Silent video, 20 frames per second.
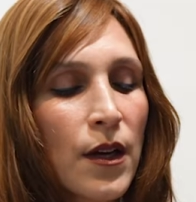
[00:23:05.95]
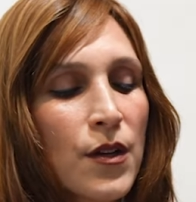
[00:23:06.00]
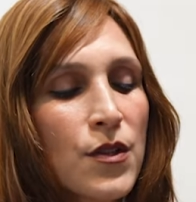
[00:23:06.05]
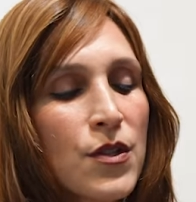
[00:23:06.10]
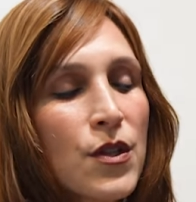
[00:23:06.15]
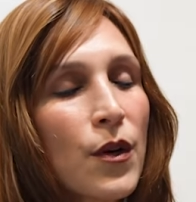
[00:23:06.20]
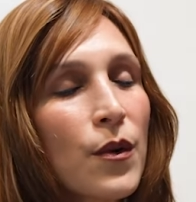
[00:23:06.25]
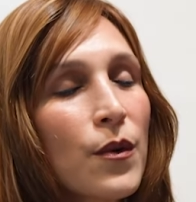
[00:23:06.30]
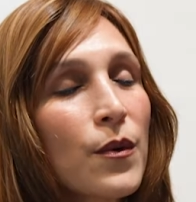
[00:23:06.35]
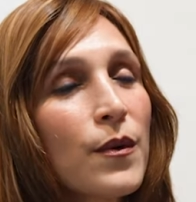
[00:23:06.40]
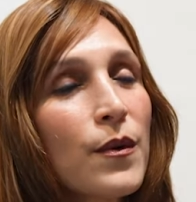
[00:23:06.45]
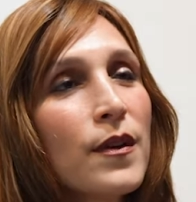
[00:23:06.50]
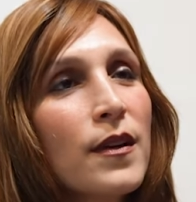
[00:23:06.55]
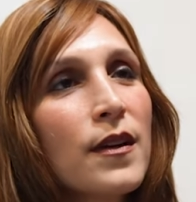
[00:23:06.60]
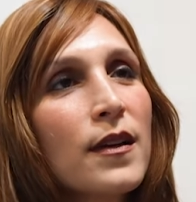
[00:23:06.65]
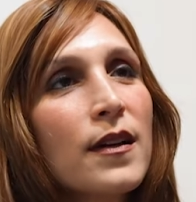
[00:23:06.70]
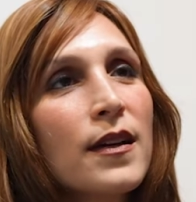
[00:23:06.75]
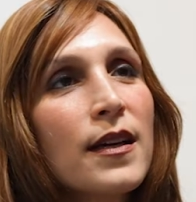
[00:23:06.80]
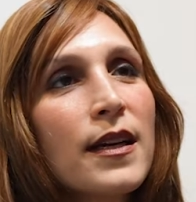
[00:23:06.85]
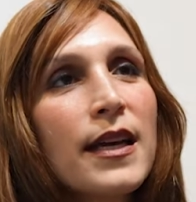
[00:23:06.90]

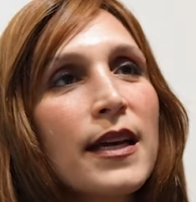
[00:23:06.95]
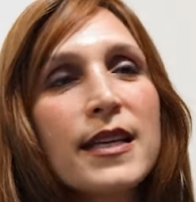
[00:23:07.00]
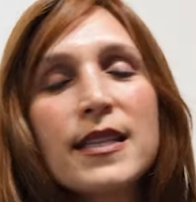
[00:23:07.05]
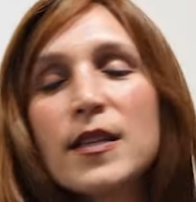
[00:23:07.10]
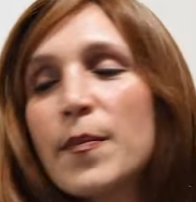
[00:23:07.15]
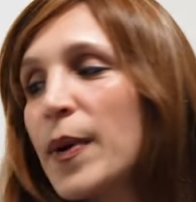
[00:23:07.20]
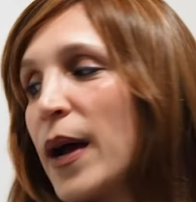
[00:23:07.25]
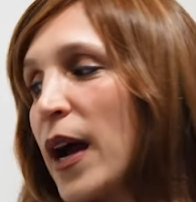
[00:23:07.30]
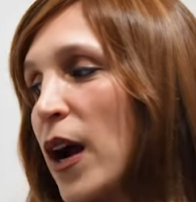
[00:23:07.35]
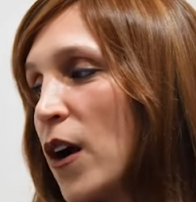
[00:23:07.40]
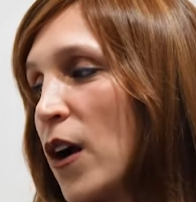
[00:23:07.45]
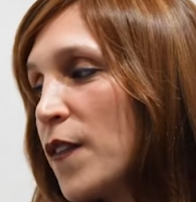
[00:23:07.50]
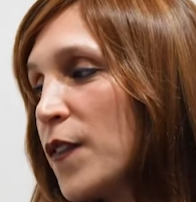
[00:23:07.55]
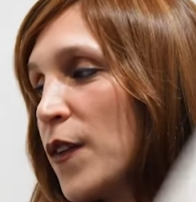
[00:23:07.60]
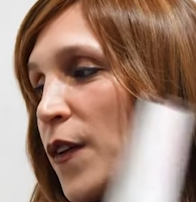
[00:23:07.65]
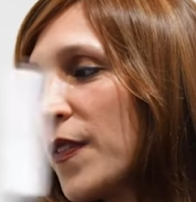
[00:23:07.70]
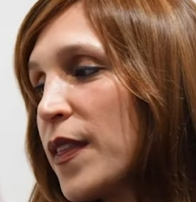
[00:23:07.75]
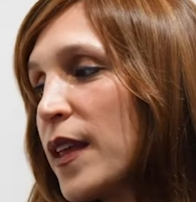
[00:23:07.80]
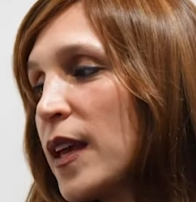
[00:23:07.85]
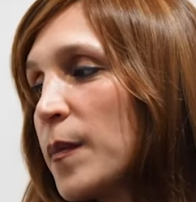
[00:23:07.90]
So it's a
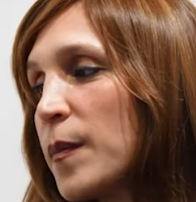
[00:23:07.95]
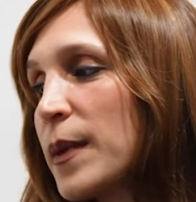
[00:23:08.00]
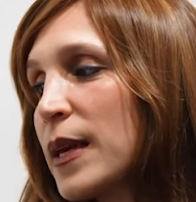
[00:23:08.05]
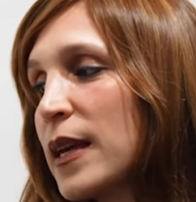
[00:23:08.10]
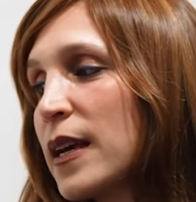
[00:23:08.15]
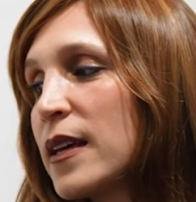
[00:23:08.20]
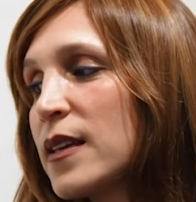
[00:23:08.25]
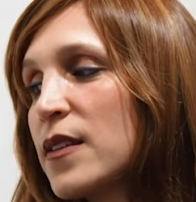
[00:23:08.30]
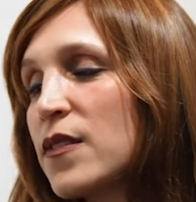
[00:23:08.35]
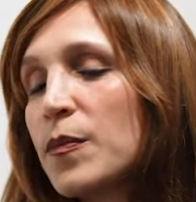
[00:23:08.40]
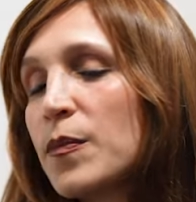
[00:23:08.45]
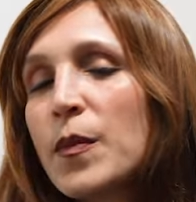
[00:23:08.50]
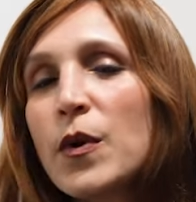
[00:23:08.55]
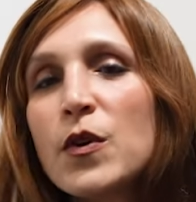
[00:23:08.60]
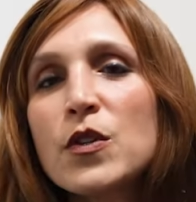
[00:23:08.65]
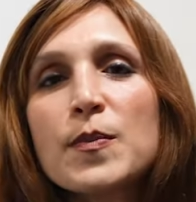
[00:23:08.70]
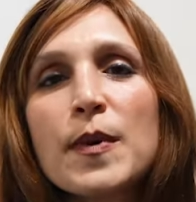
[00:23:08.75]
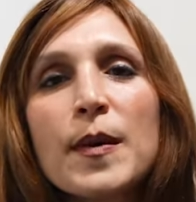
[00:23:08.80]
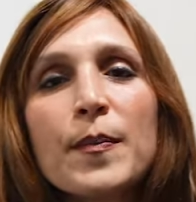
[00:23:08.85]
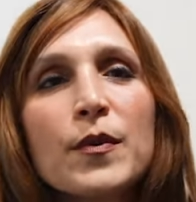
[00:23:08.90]
powerful thing because
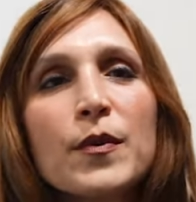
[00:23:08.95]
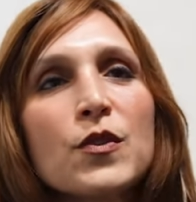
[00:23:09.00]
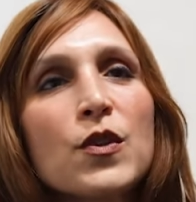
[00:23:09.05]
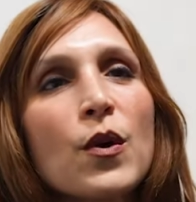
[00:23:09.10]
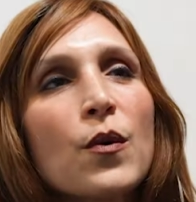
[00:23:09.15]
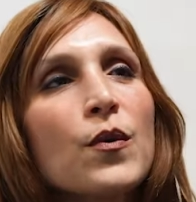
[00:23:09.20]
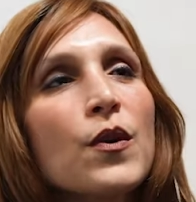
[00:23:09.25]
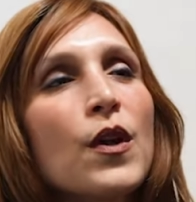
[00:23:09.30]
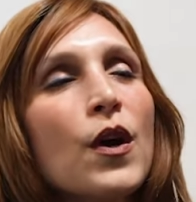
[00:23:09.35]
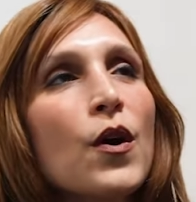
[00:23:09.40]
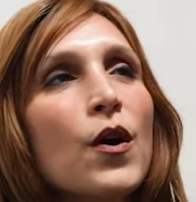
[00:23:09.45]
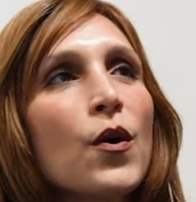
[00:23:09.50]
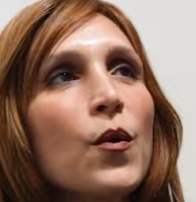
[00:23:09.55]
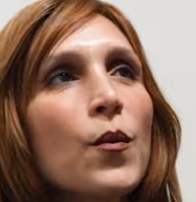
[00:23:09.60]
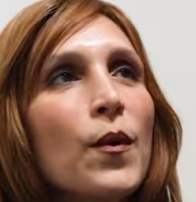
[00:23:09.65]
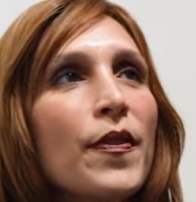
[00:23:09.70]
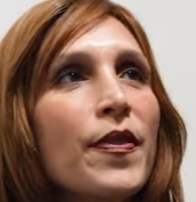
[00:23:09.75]
most people don't know